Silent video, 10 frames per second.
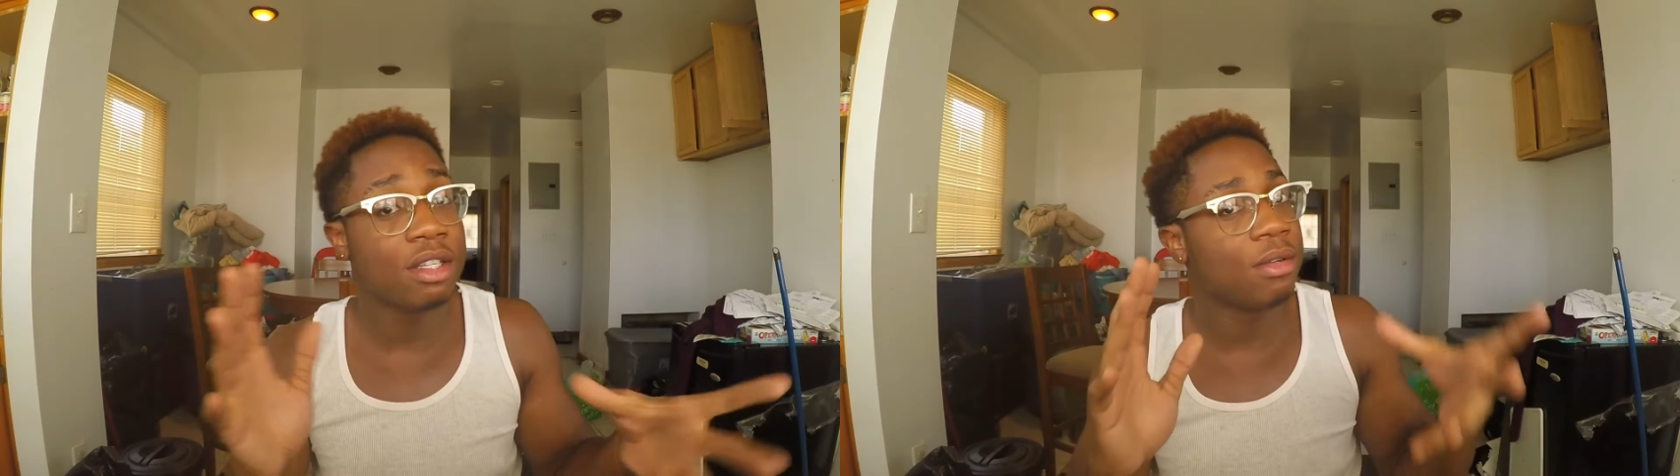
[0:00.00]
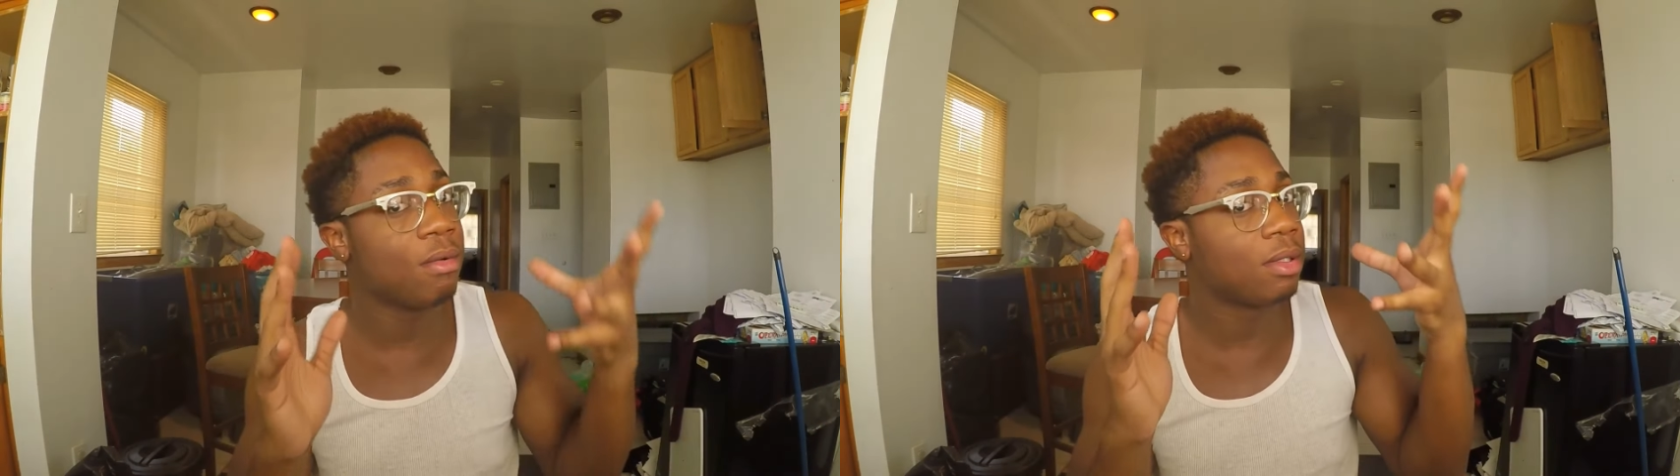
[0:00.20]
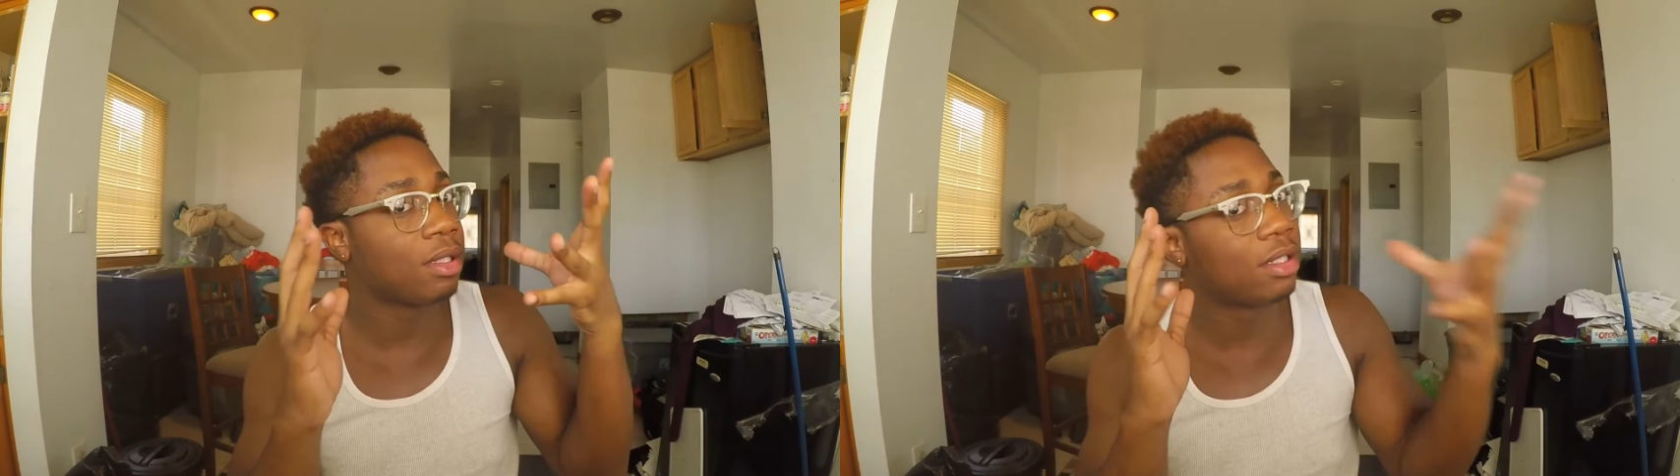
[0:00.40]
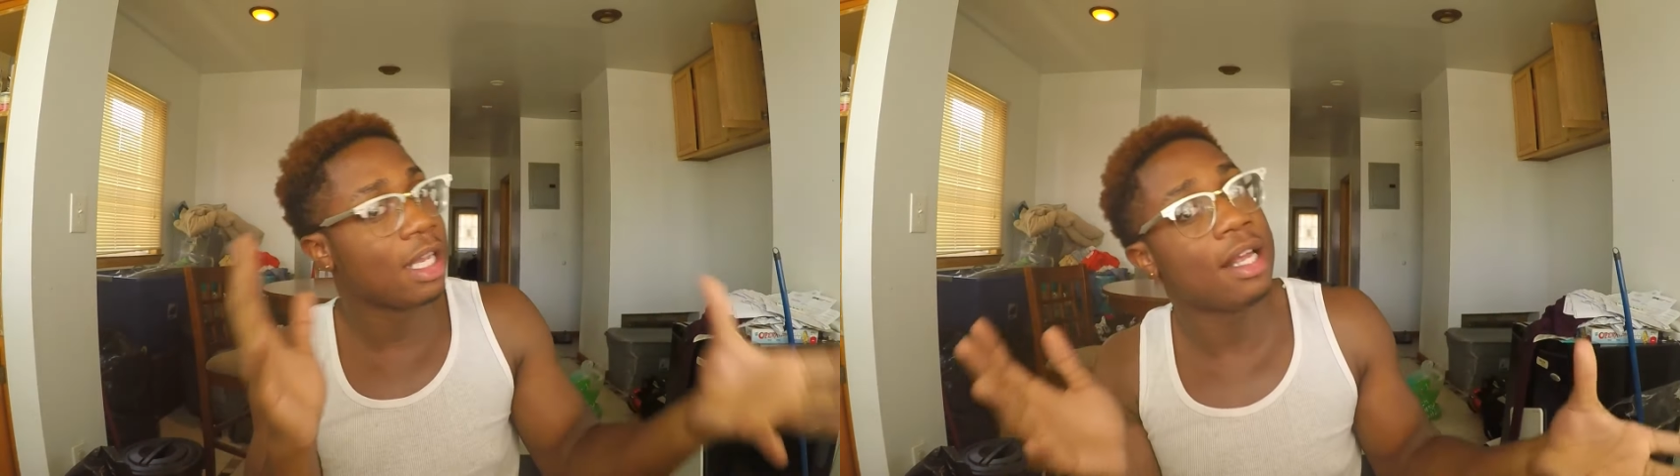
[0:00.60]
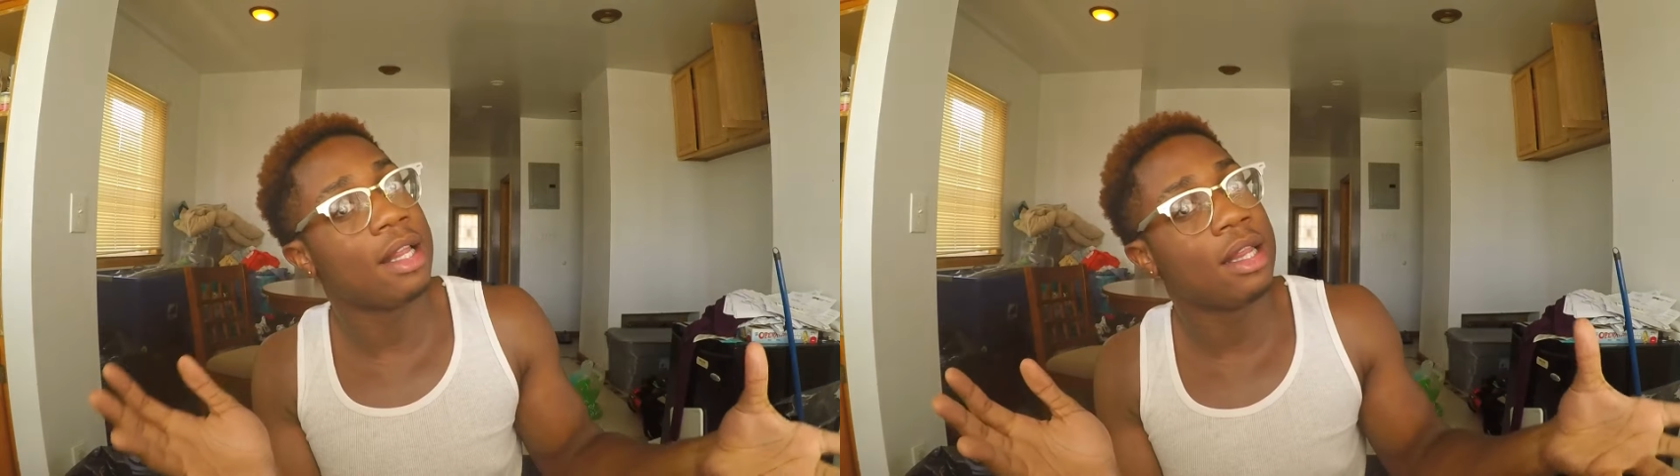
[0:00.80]
you
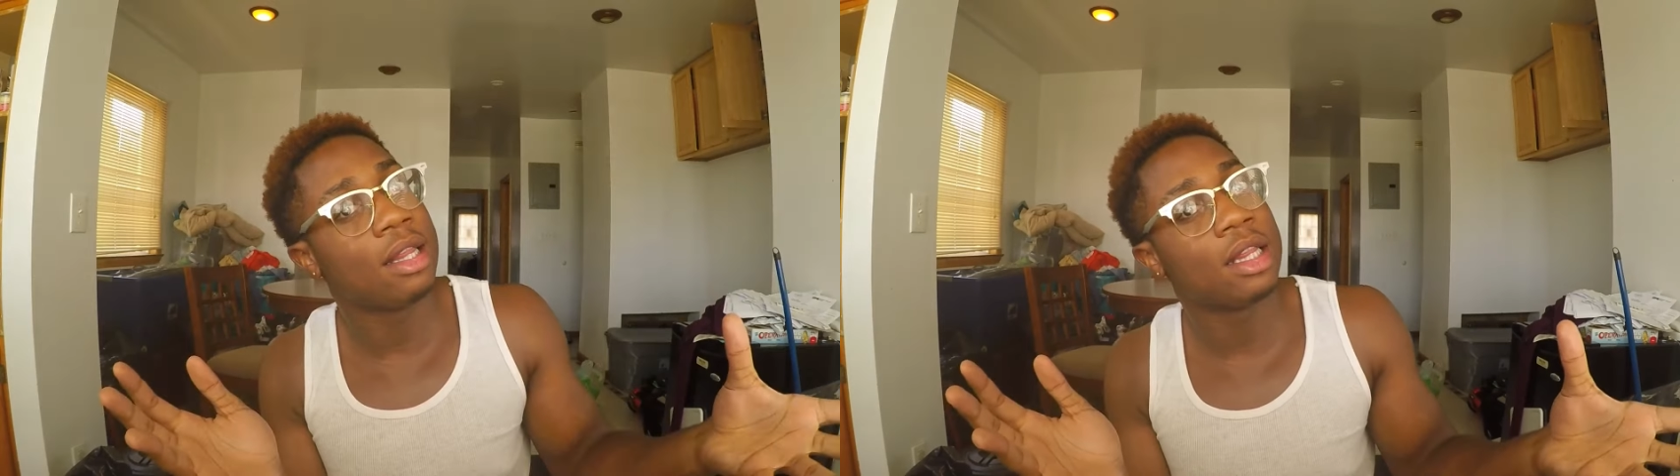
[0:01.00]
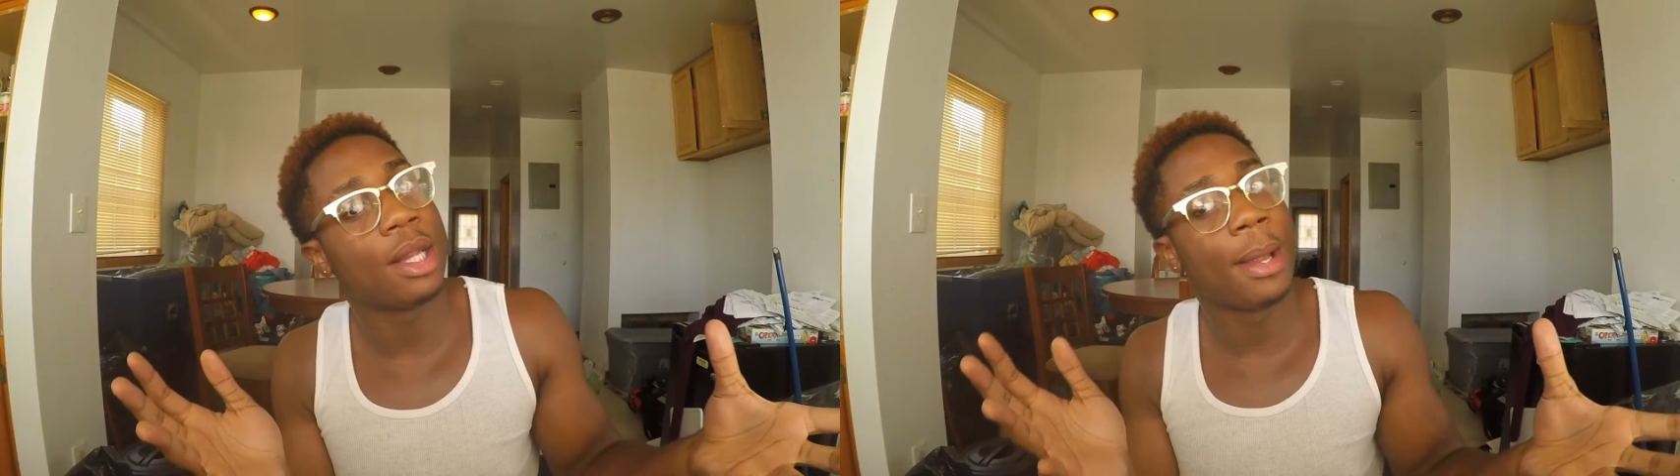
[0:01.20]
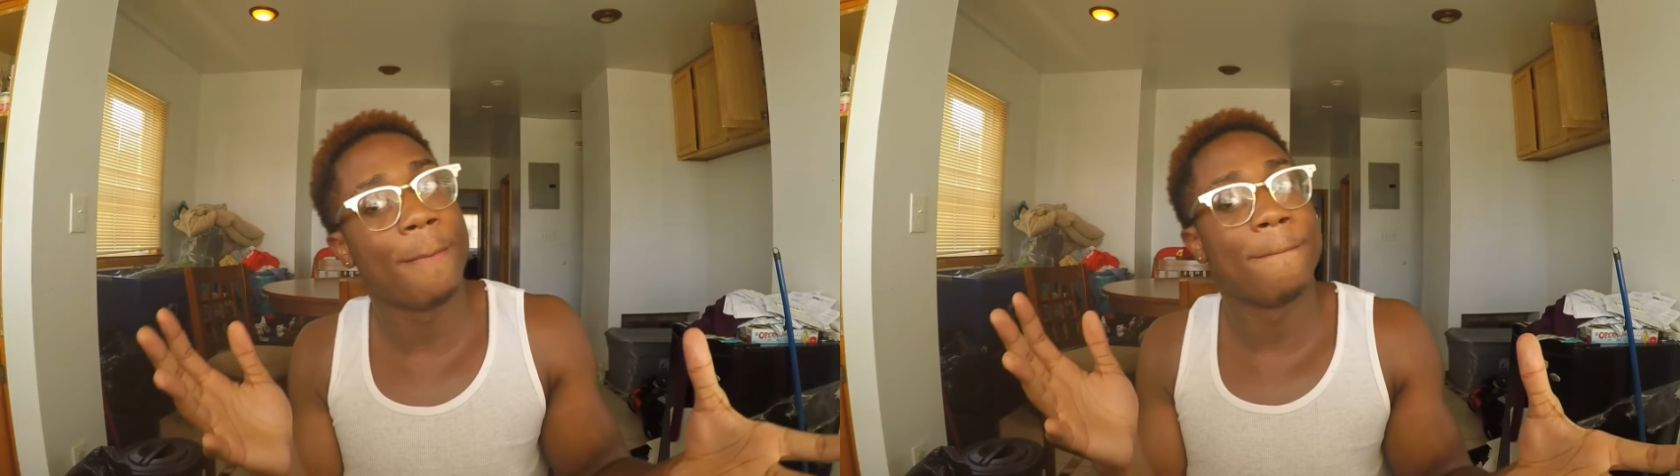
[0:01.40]
still